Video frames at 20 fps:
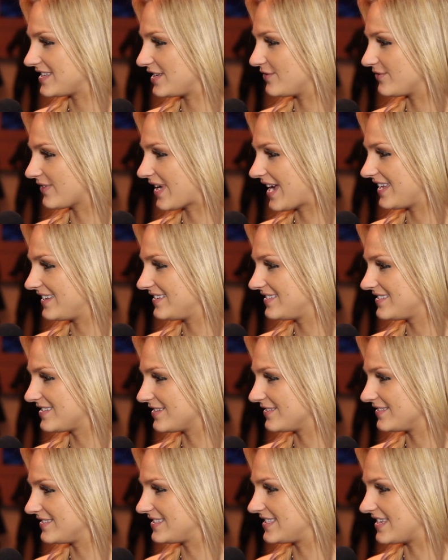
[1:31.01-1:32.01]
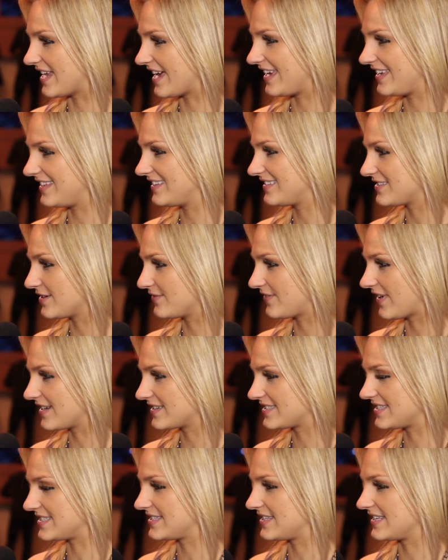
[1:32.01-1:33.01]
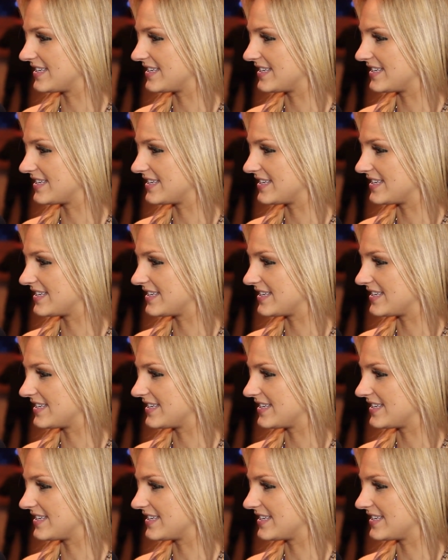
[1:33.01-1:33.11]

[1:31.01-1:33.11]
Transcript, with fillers: that you've read so, tonight so far since? I